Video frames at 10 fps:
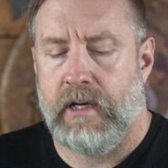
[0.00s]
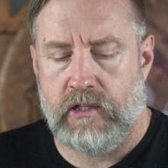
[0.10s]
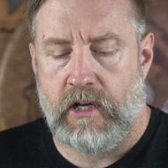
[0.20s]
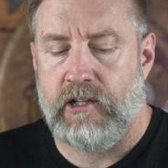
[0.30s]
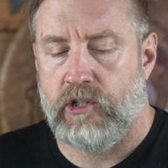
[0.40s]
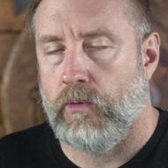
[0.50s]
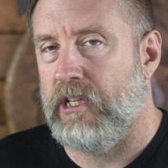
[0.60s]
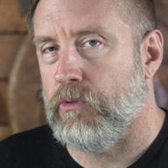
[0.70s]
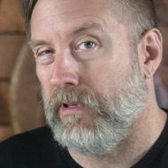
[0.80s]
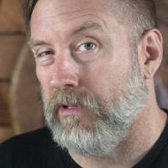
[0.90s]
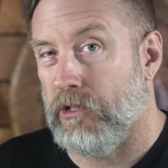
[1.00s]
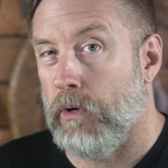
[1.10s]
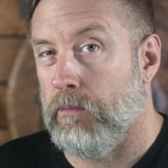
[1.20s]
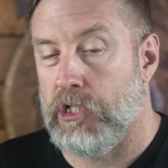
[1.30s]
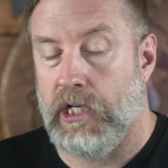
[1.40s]
Because I sew these with a
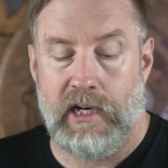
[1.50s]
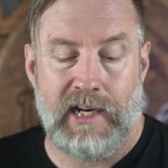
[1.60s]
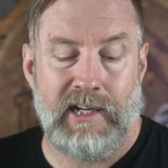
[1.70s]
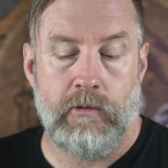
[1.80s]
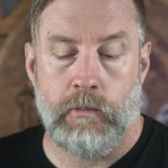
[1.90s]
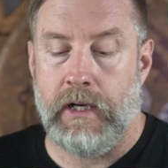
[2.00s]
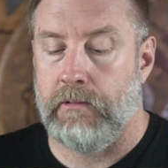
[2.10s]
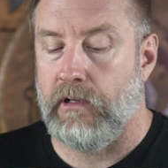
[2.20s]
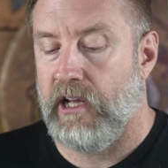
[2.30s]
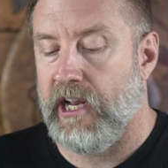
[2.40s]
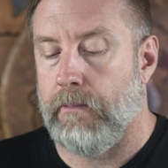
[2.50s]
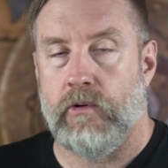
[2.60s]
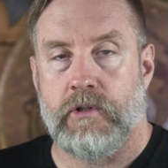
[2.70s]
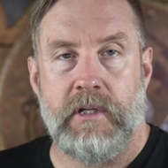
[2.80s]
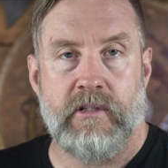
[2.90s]
sewing machine, I need to be able to line up
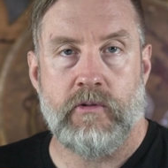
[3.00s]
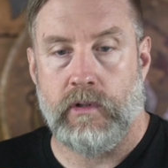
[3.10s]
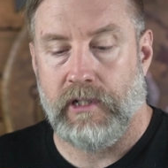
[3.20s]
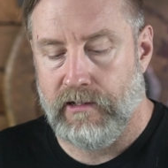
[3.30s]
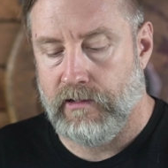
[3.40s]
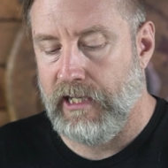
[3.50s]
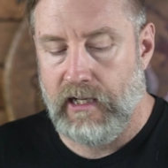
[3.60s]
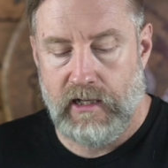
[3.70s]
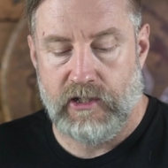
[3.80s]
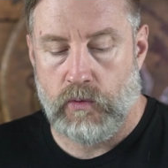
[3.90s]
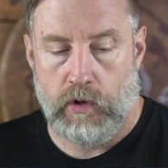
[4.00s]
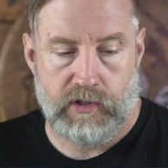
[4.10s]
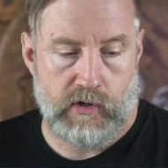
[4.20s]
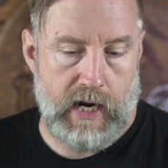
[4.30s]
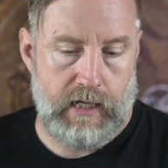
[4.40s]
those pieces really easily. This
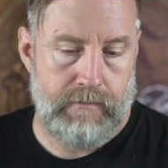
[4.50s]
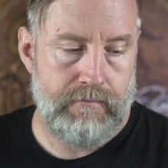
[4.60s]
works great.